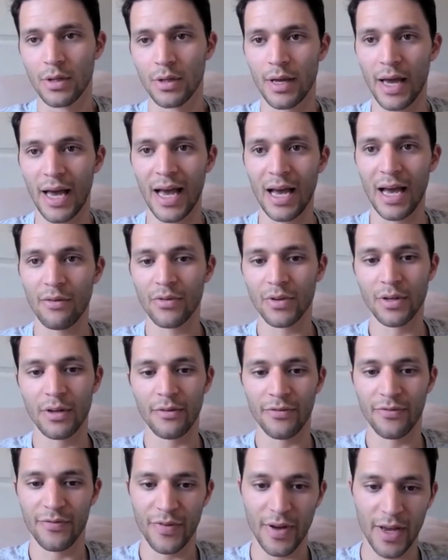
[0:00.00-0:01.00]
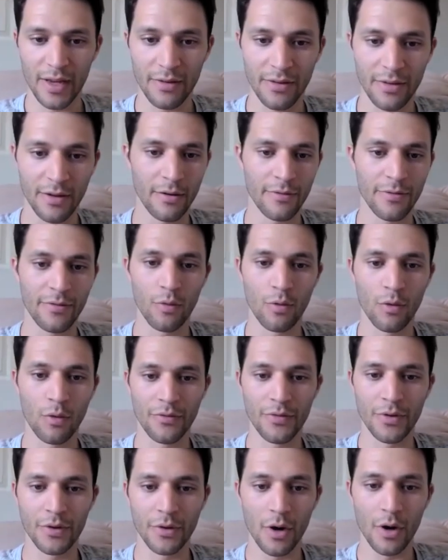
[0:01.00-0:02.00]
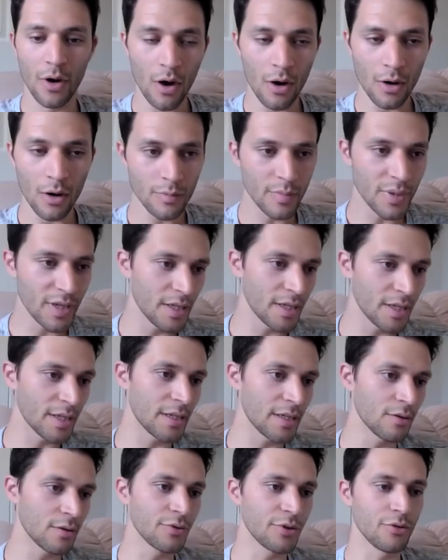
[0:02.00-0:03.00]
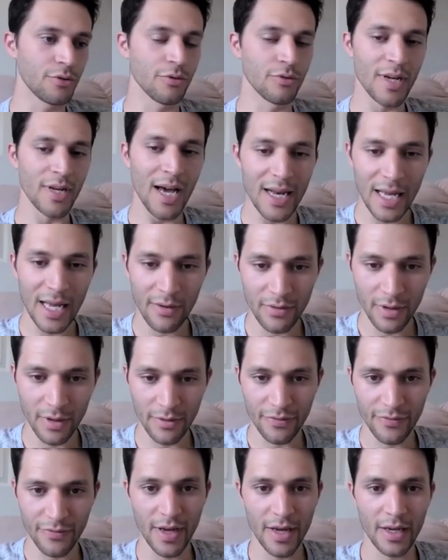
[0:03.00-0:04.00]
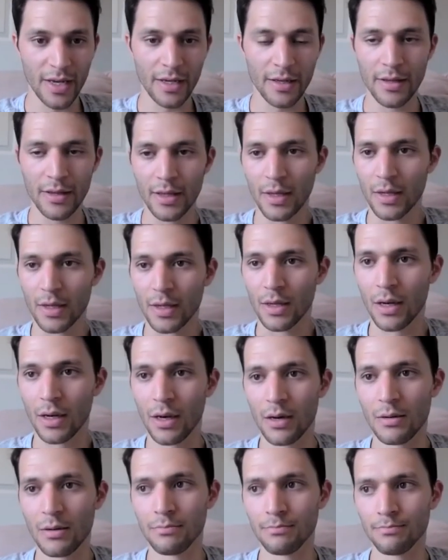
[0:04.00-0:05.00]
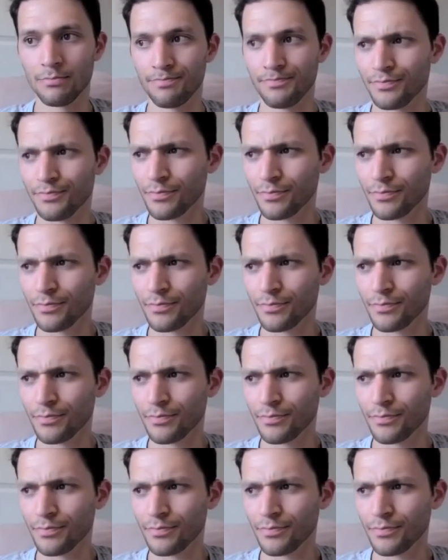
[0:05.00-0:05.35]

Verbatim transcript: have enough faith therefore if you aren't being healed you do not have enough faith um,